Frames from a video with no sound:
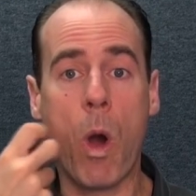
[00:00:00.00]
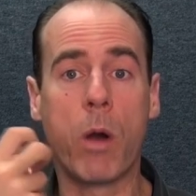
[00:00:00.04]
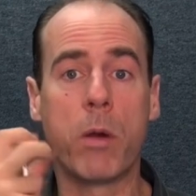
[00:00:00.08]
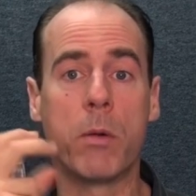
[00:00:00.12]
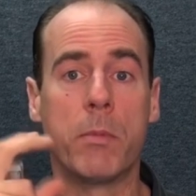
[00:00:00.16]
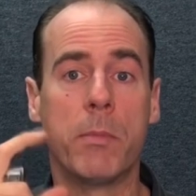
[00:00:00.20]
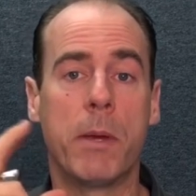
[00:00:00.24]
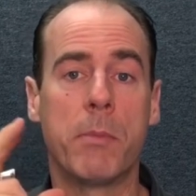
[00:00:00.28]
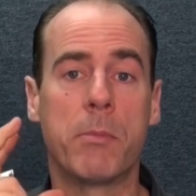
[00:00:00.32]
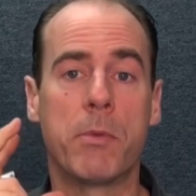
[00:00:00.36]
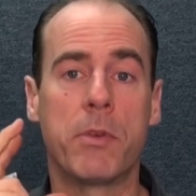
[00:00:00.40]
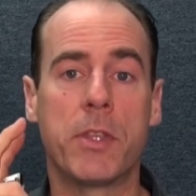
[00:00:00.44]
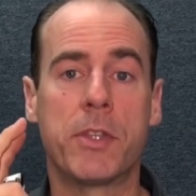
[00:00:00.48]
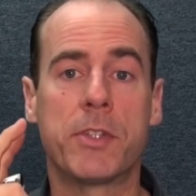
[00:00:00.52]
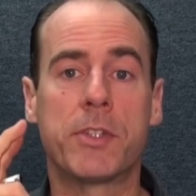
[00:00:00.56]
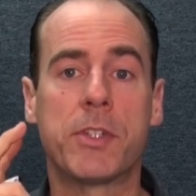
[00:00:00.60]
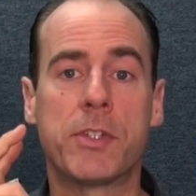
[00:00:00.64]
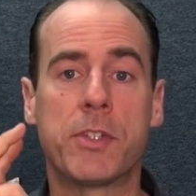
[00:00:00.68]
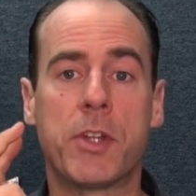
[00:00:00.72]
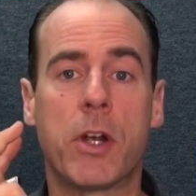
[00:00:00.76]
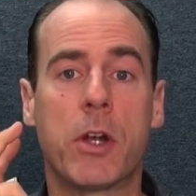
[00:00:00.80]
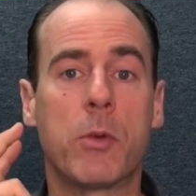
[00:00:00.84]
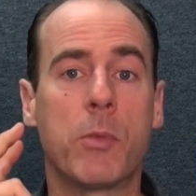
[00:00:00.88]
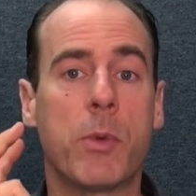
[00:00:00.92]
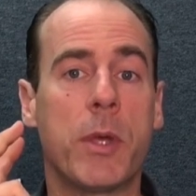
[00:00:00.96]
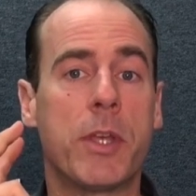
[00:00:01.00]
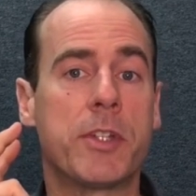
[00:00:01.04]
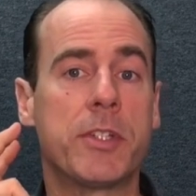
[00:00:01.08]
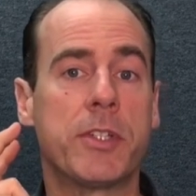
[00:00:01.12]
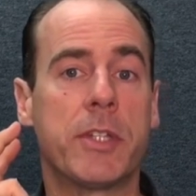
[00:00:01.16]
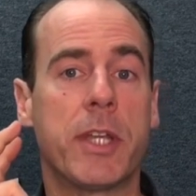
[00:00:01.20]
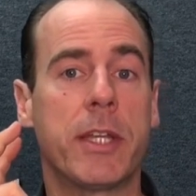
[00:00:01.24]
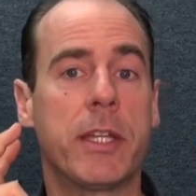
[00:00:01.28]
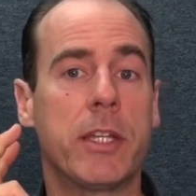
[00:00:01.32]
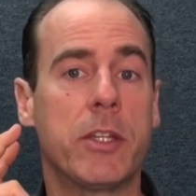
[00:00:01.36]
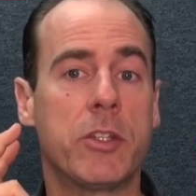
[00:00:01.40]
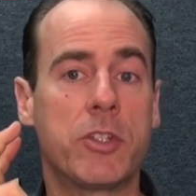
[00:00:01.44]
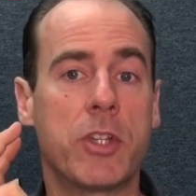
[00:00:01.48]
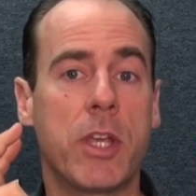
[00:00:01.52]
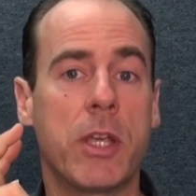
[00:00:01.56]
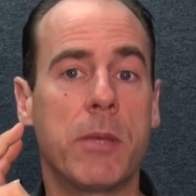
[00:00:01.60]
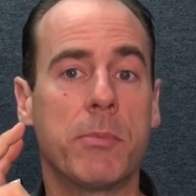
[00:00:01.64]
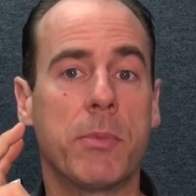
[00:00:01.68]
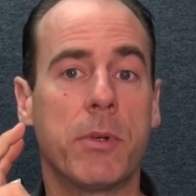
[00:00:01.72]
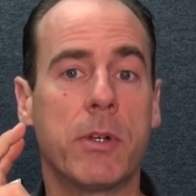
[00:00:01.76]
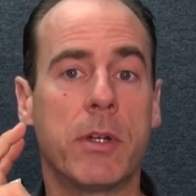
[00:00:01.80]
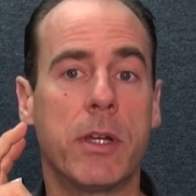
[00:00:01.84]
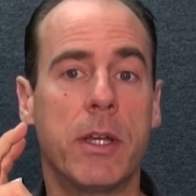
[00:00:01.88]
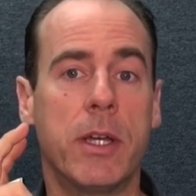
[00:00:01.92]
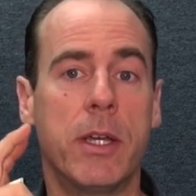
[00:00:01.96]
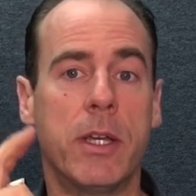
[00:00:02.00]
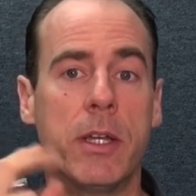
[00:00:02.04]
remember, this is our resonating chamber.